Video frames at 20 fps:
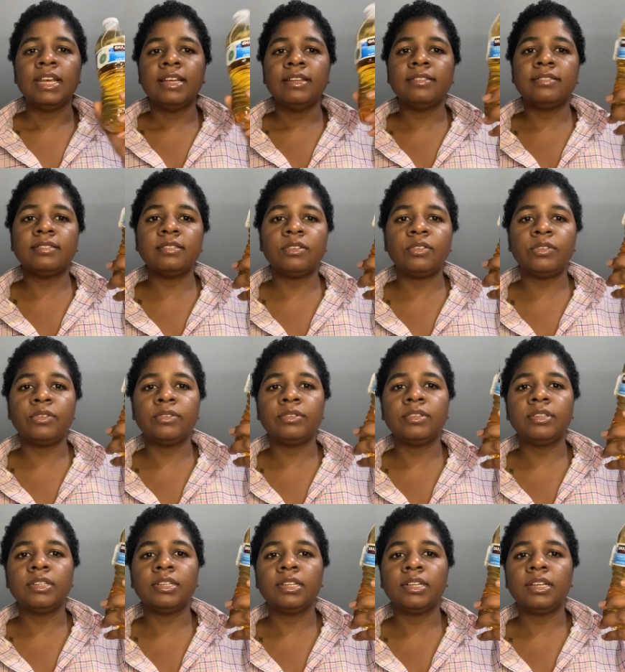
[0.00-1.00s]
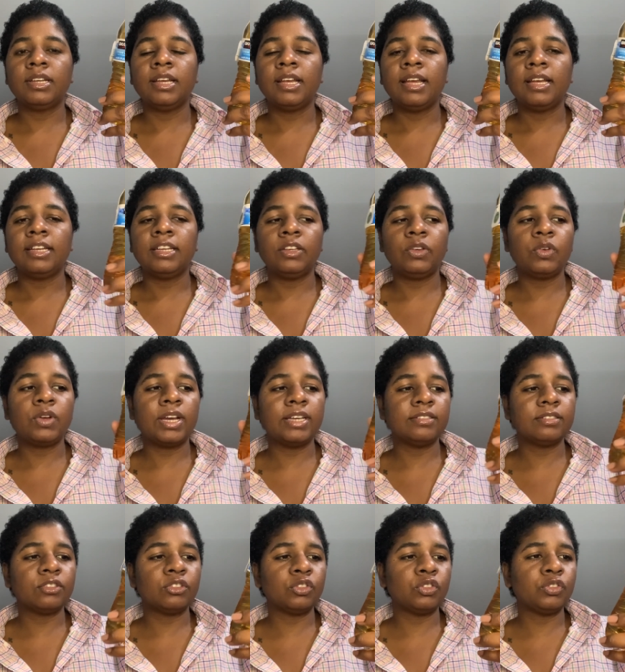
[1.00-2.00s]
so you guys
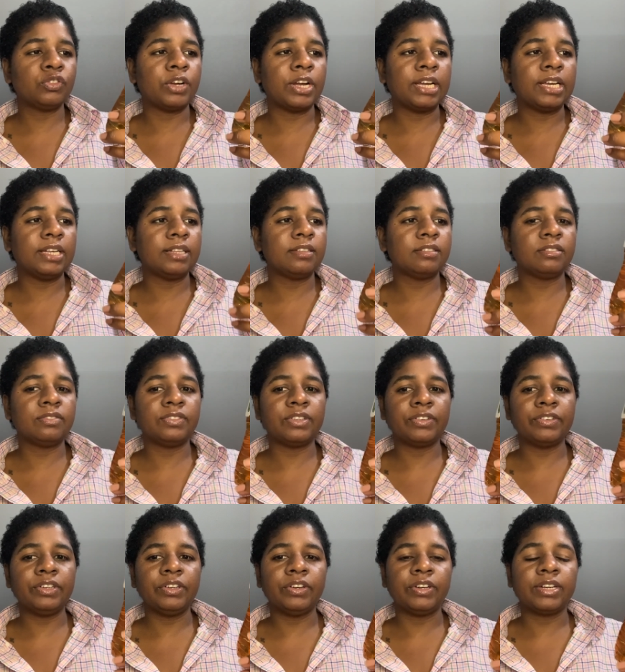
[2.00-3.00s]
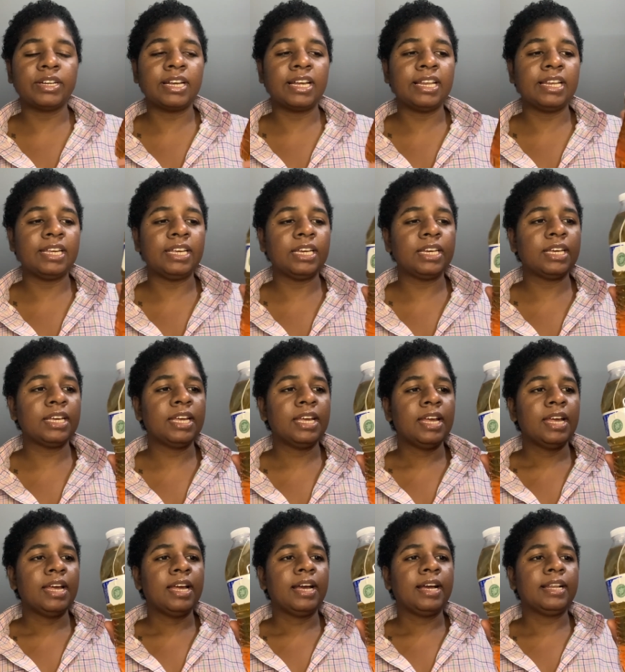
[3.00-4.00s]
could try it it's very organic
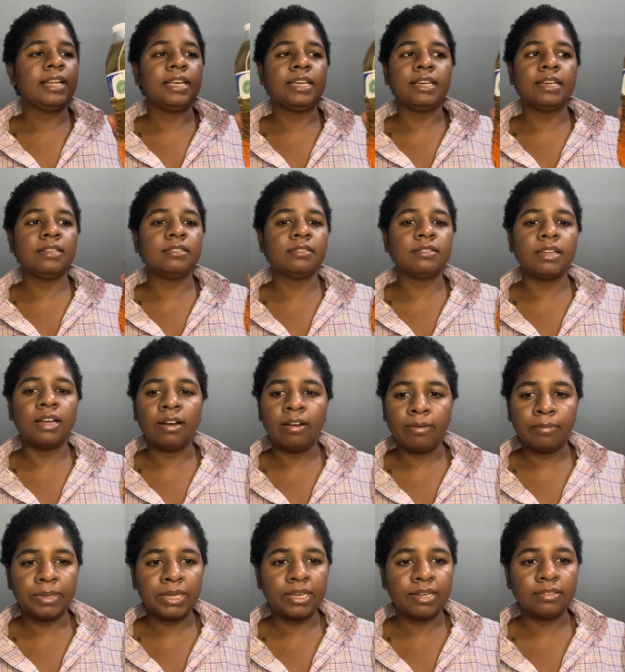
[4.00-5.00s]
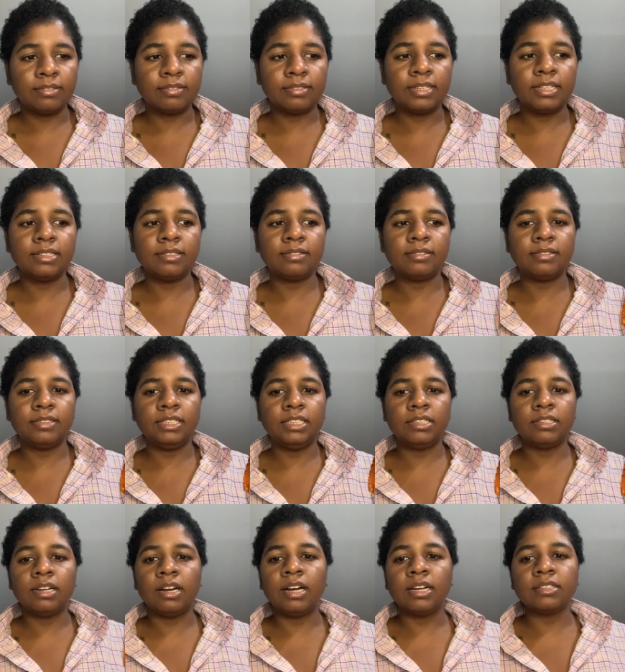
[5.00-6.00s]
like it's um like i said it's
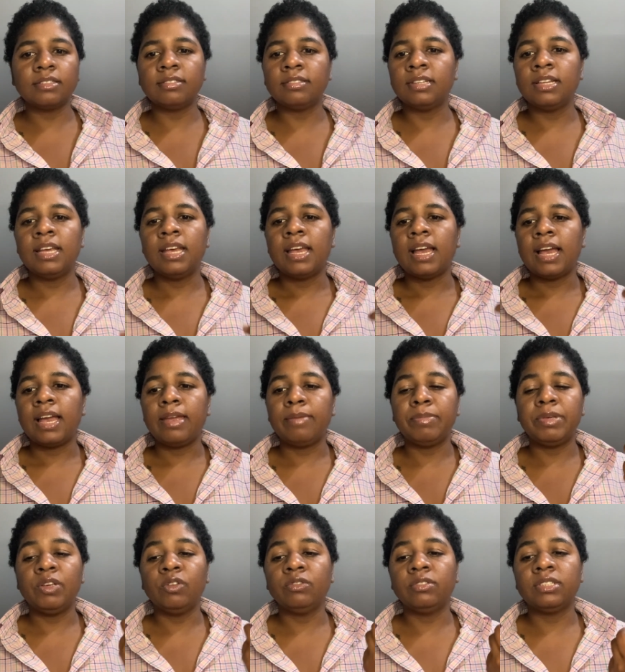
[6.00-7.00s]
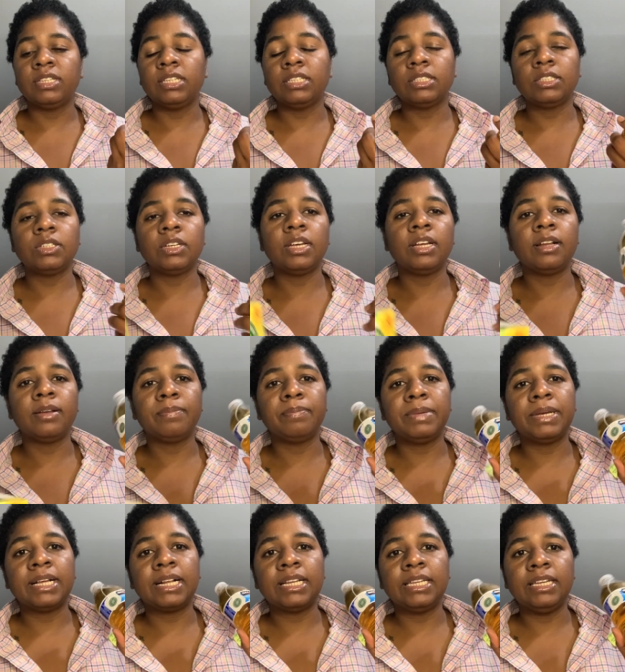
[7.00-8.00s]
detox i'm using it to help me
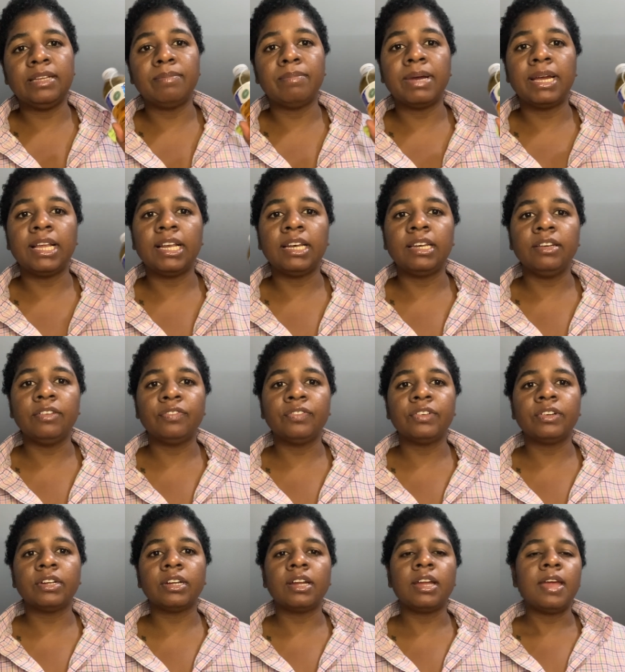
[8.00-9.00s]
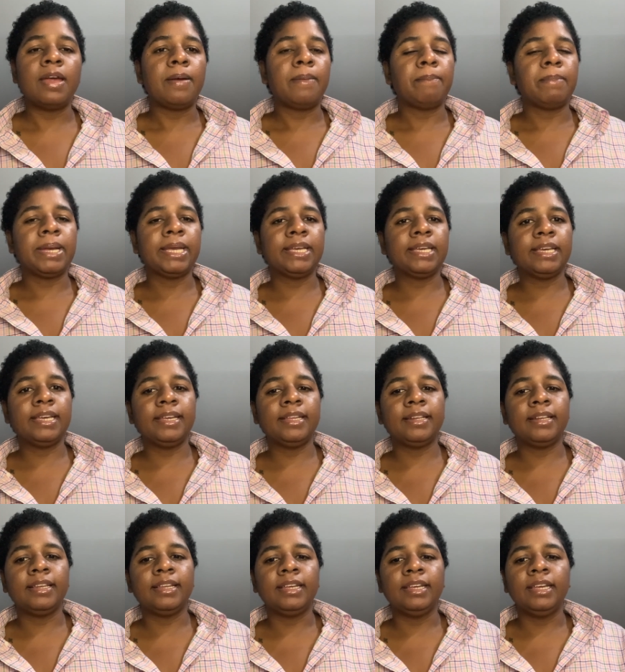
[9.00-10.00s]
clean my liver my
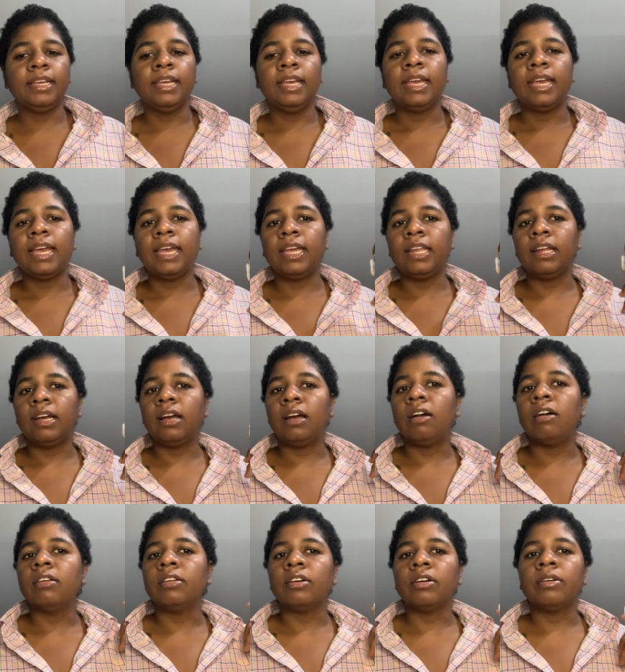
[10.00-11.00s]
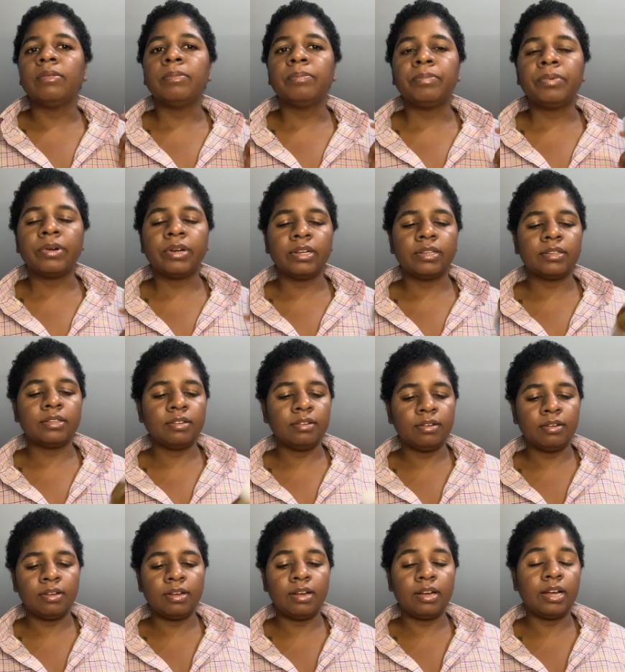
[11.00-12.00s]
kidney and other part
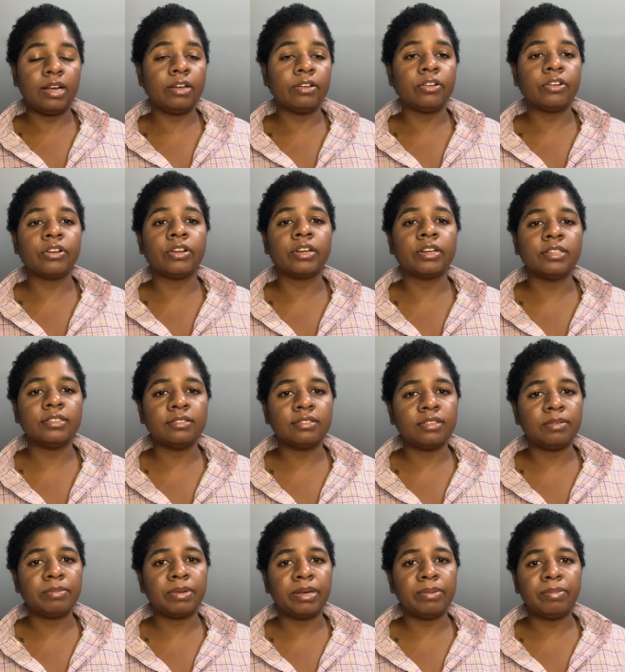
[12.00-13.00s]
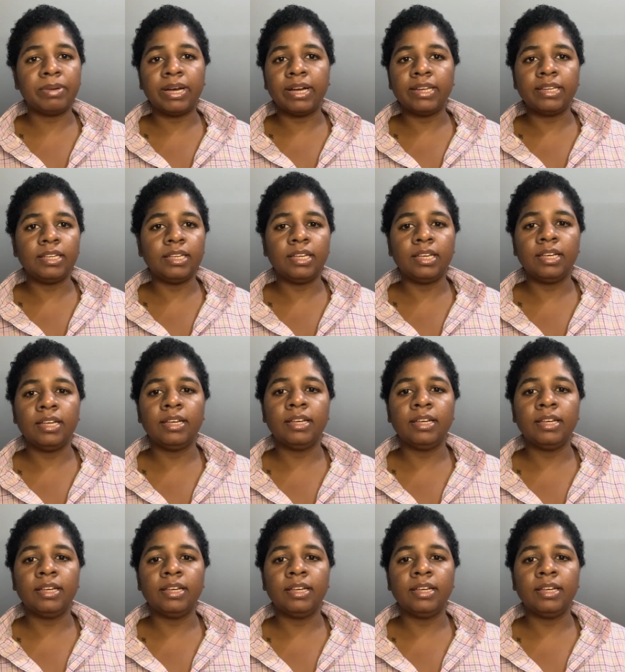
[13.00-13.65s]
other organs in my body.